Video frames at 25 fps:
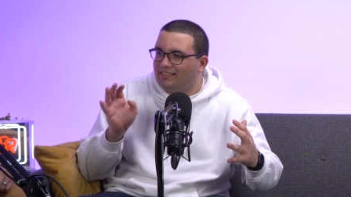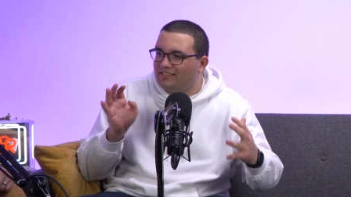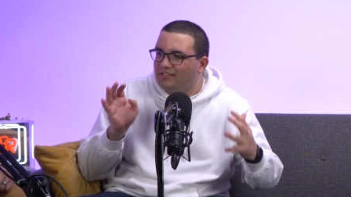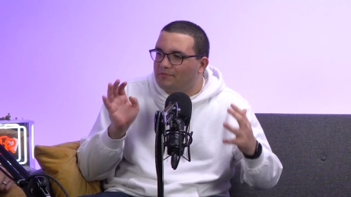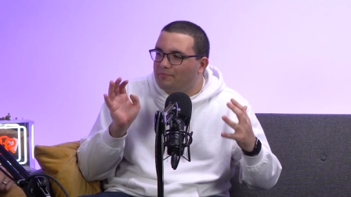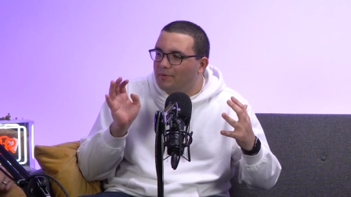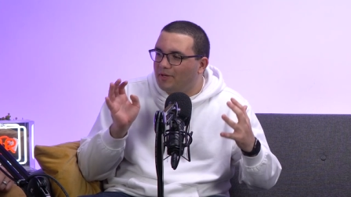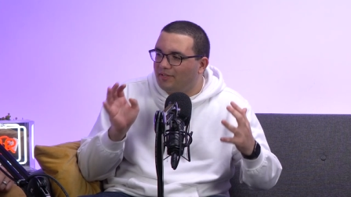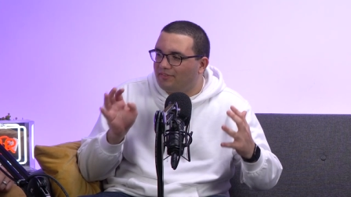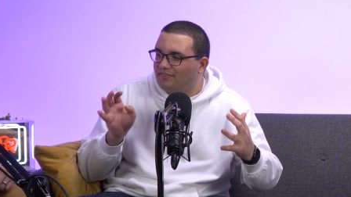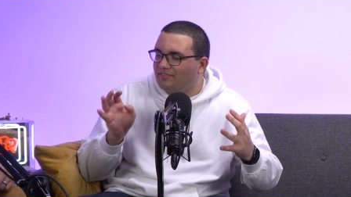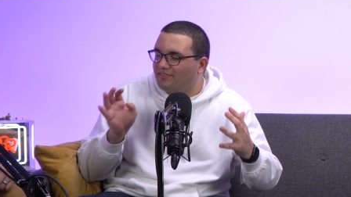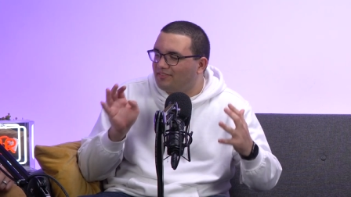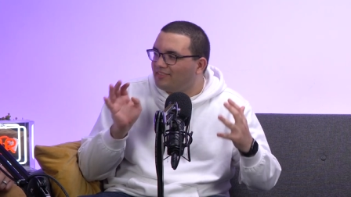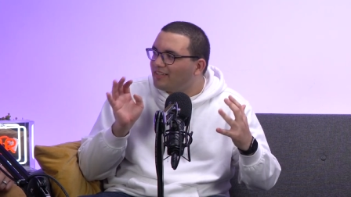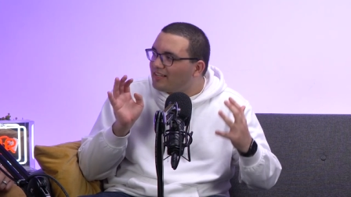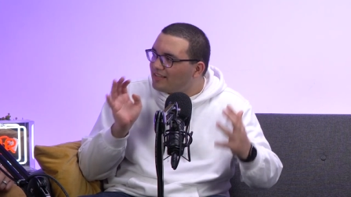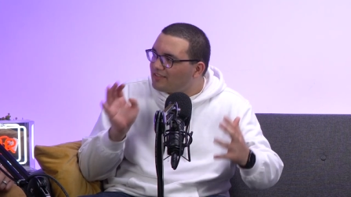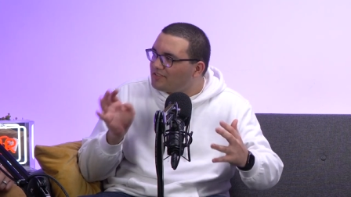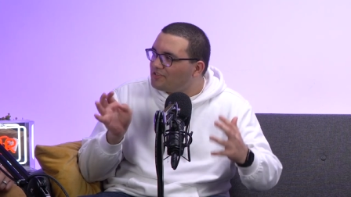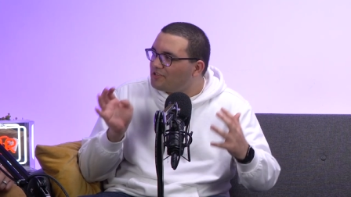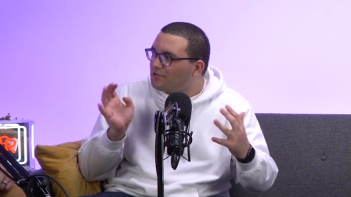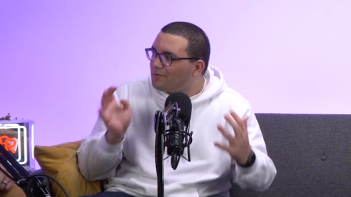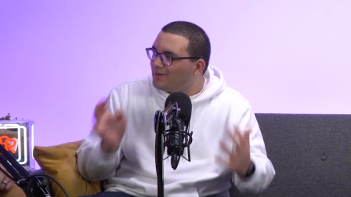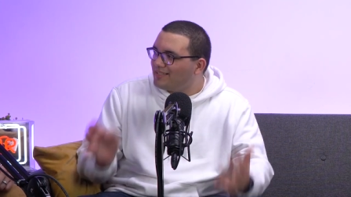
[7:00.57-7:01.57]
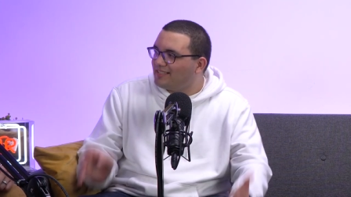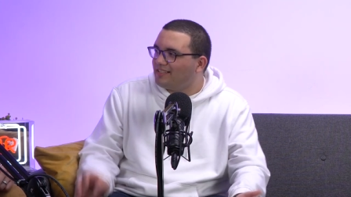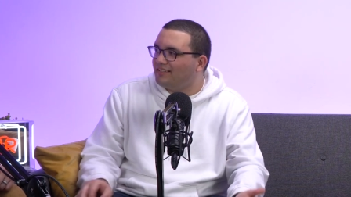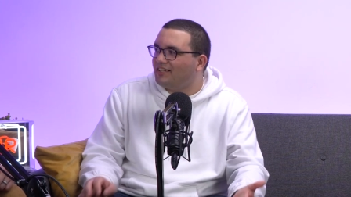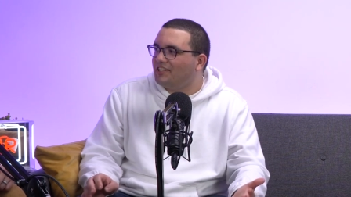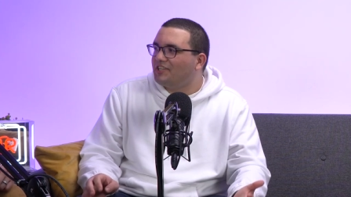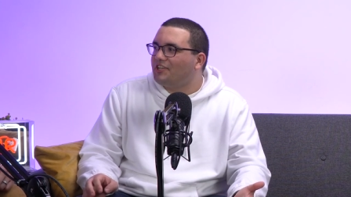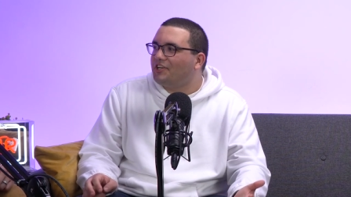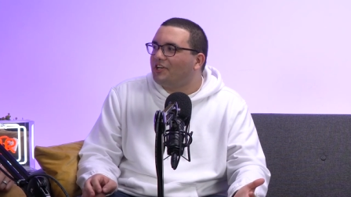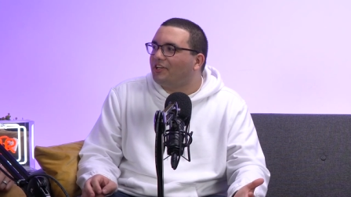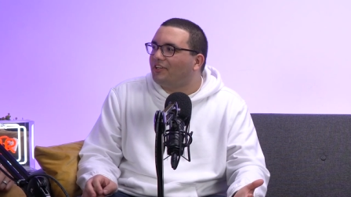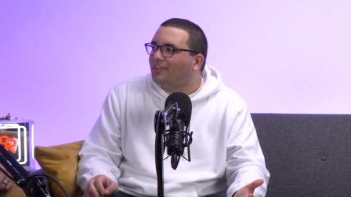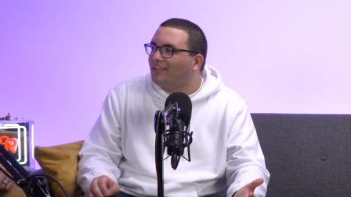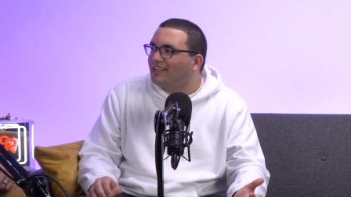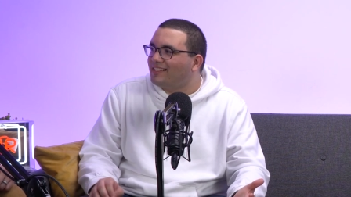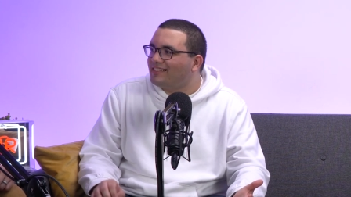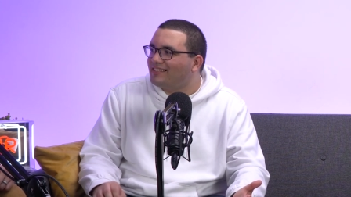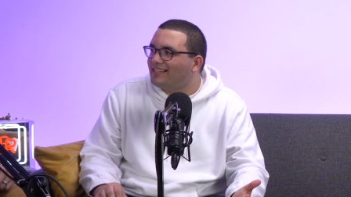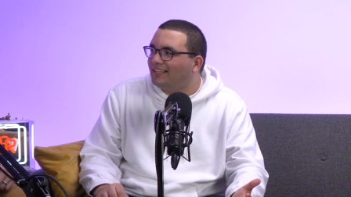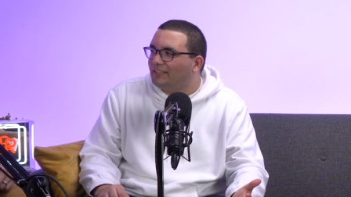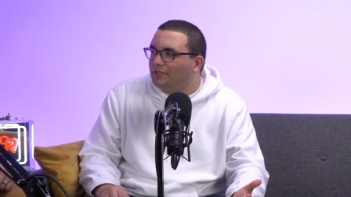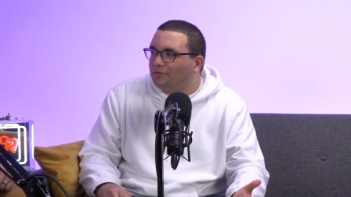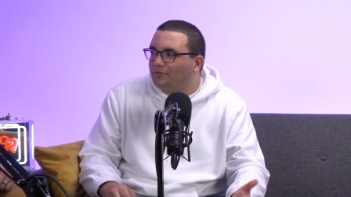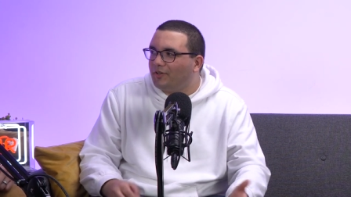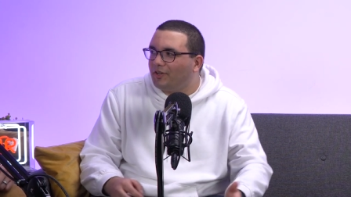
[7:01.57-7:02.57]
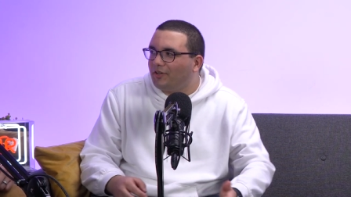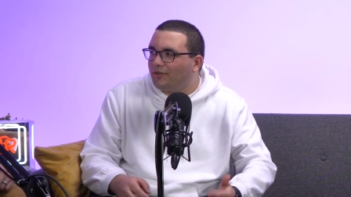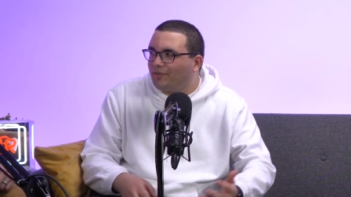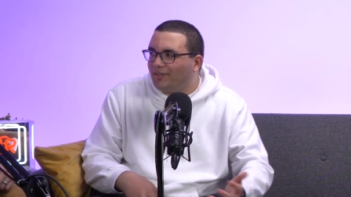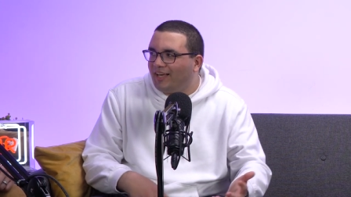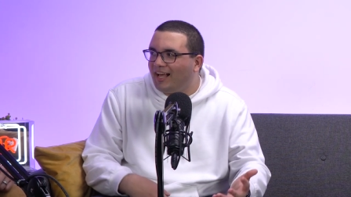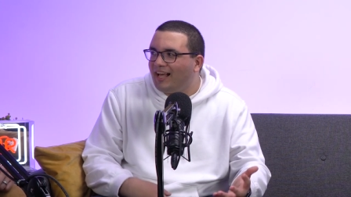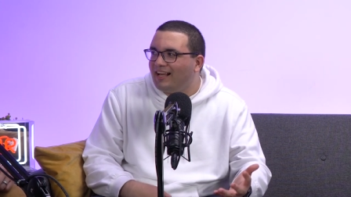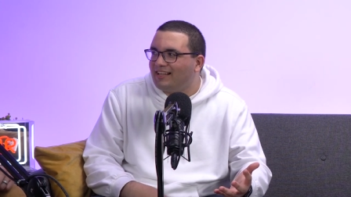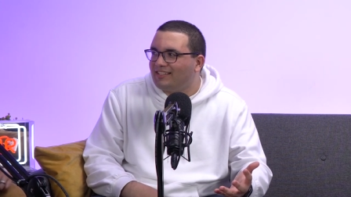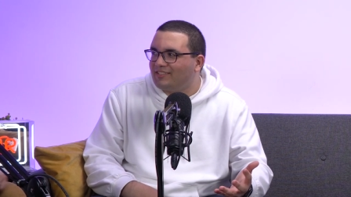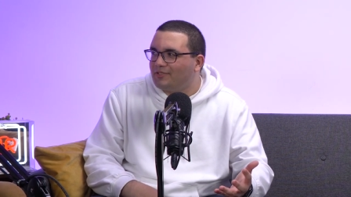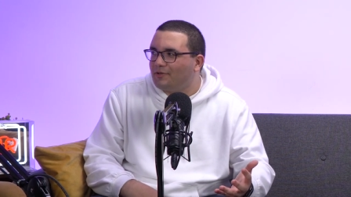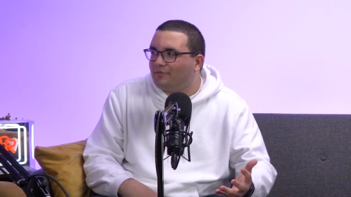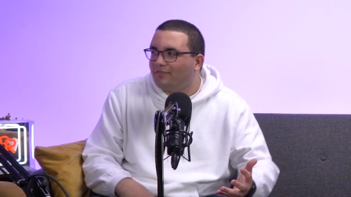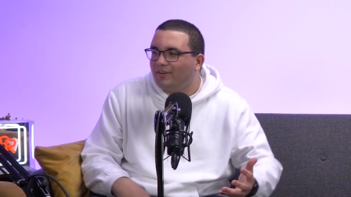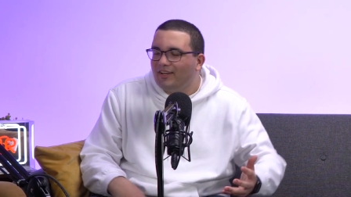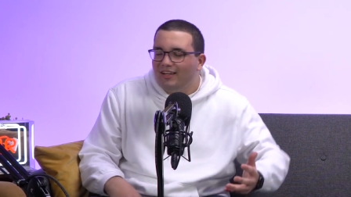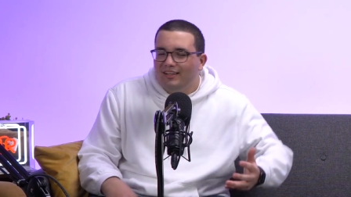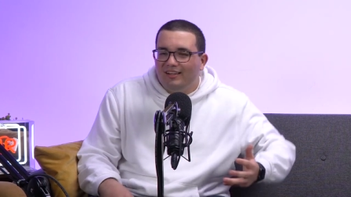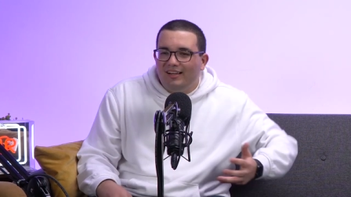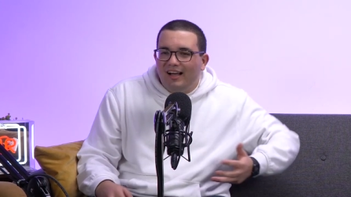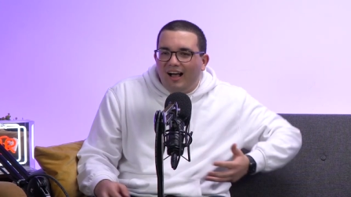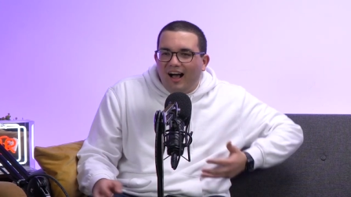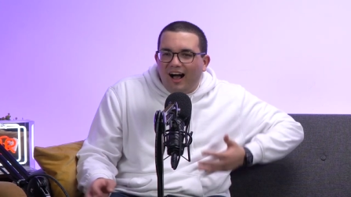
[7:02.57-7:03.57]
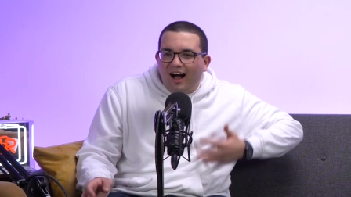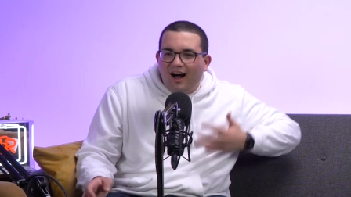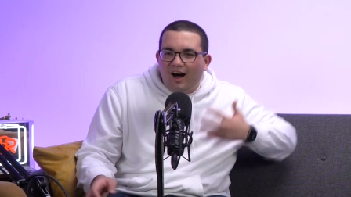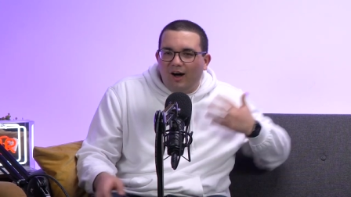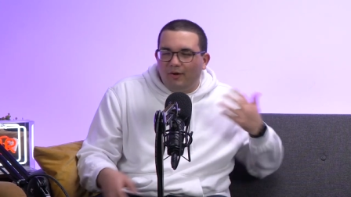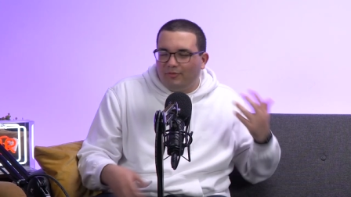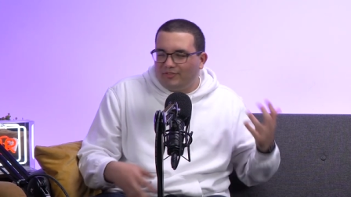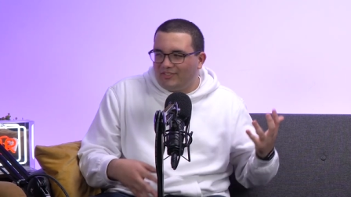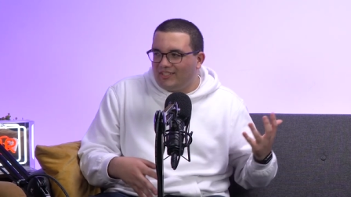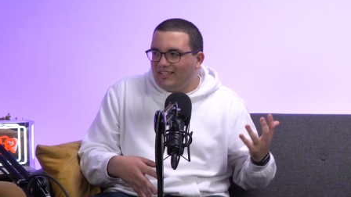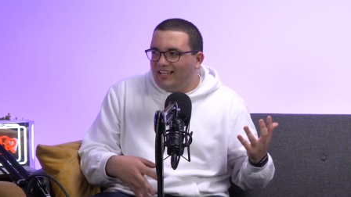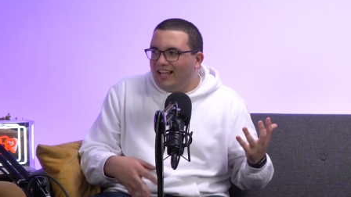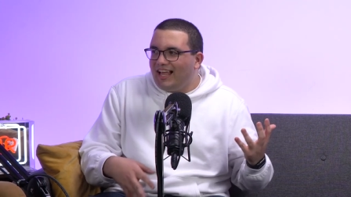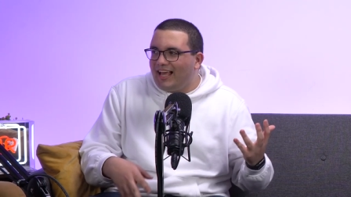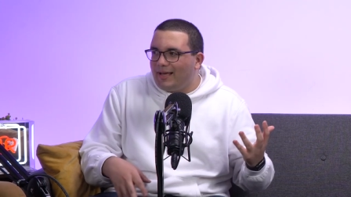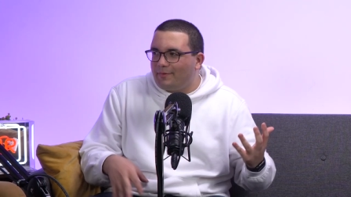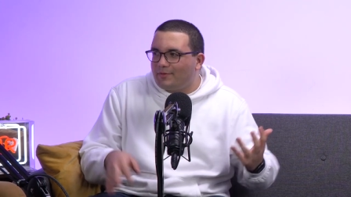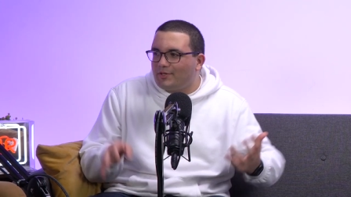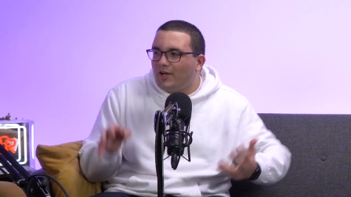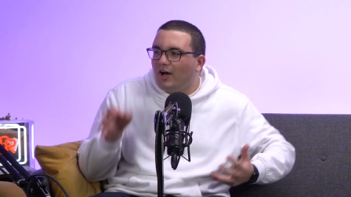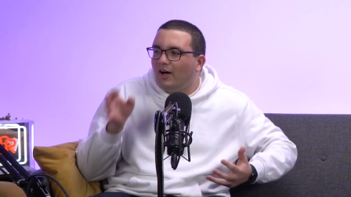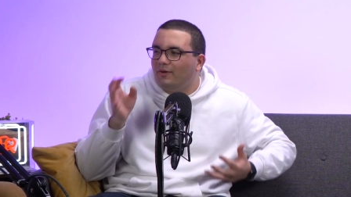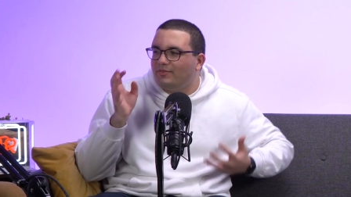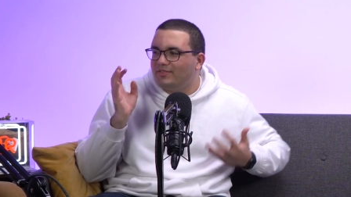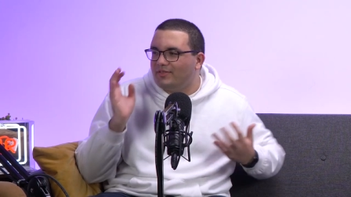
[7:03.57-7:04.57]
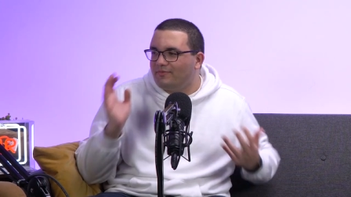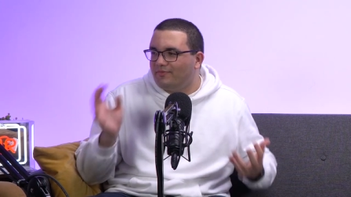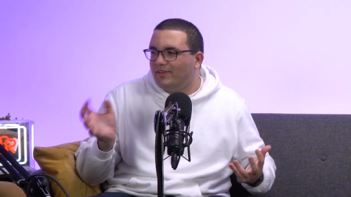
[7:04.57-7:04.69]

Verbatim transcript: about this US edition is that you've got a cast of half celebs, half